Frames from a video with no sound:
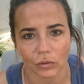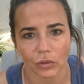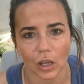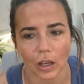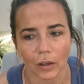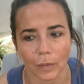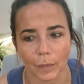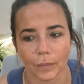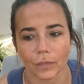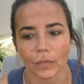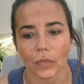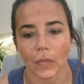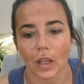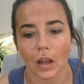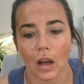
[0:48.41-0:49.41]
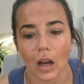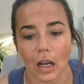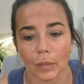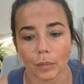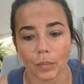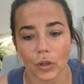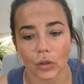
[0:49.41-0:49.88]
So I
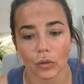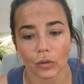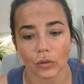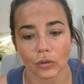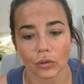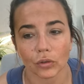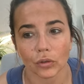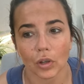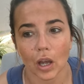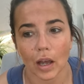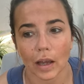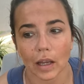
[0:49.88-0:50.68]
booked